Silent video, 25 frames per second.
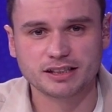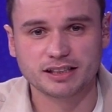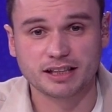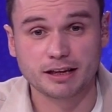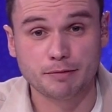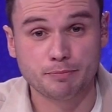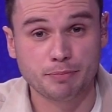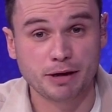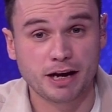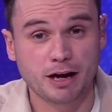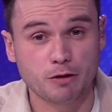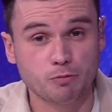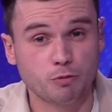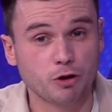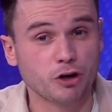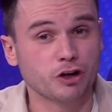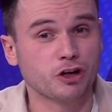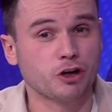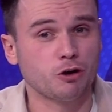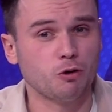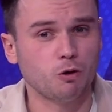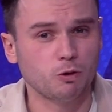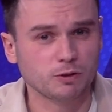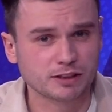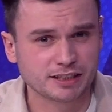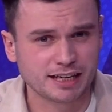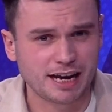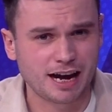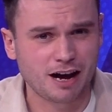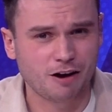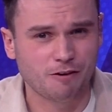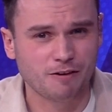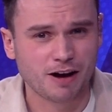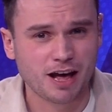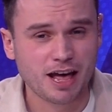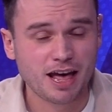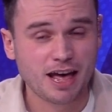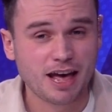the pair were caught
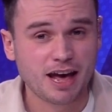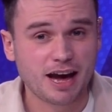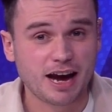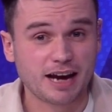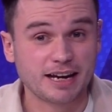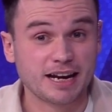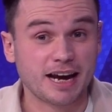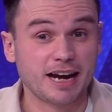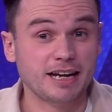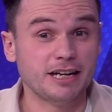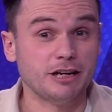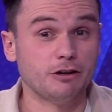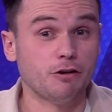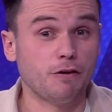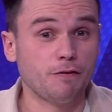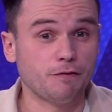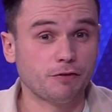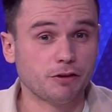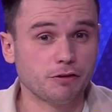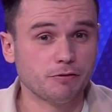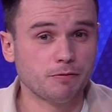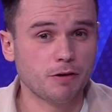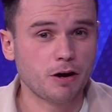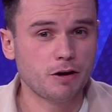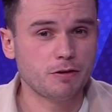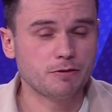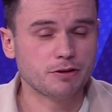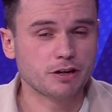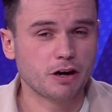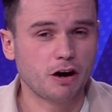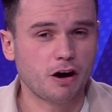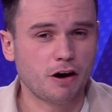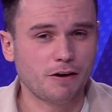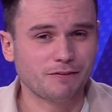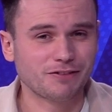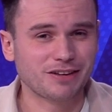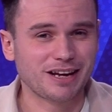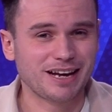out and headed off the road
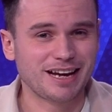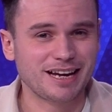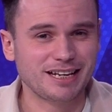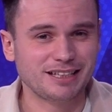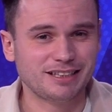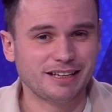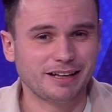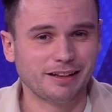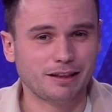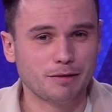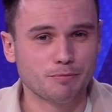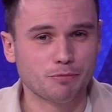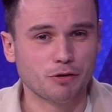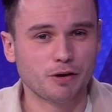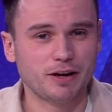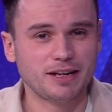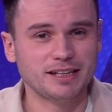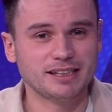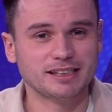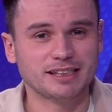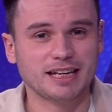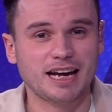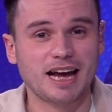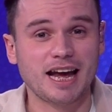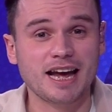after hitting the brakes,